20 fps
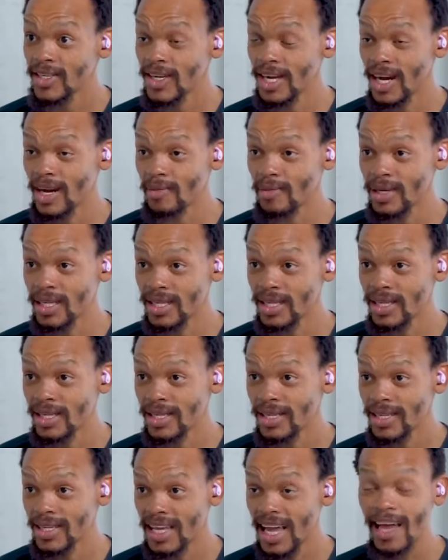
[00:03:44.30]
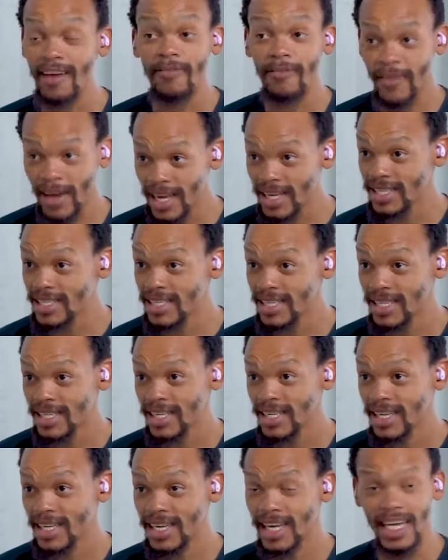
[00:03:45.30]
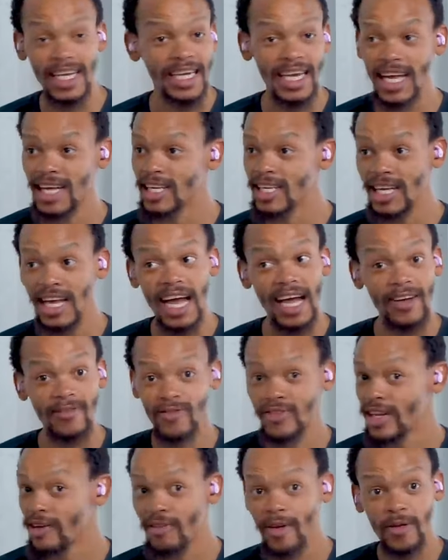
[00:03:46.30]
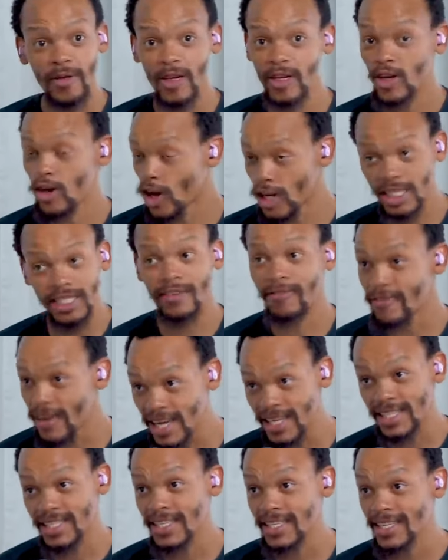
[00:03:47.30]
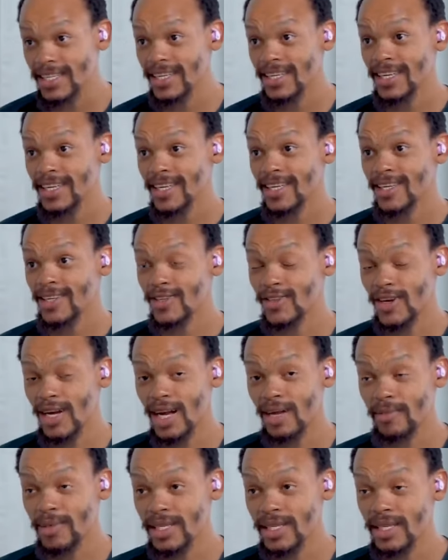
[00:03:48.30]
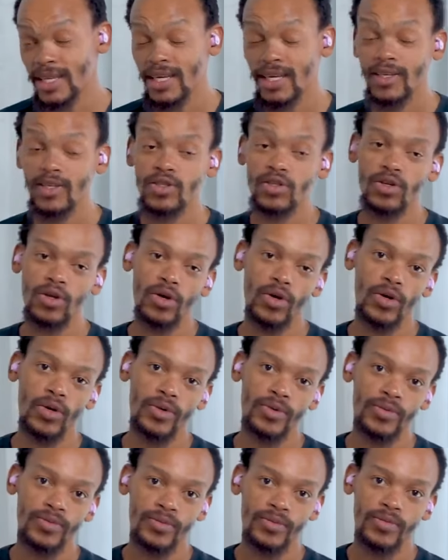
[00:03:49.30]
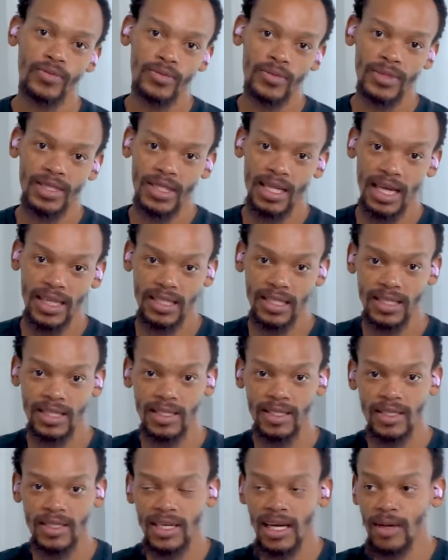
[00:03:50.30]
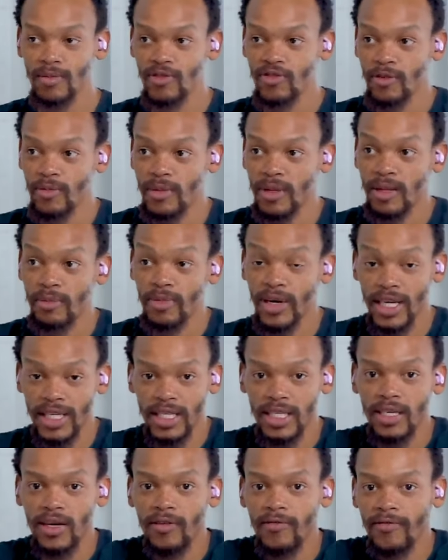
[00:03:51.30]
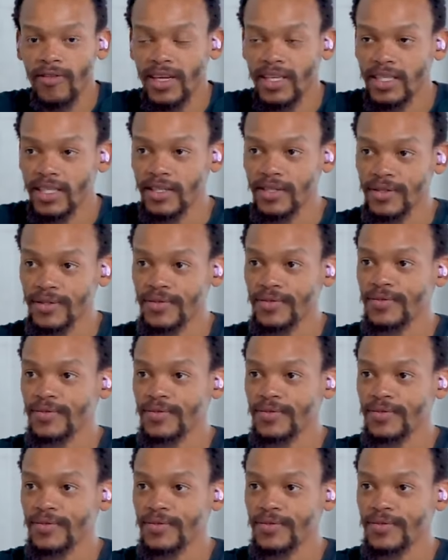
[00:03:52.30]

you know what I mean? I fight. And I've never lost a fight. Mm. You know what I mean? So that comes from the practicing of fighting.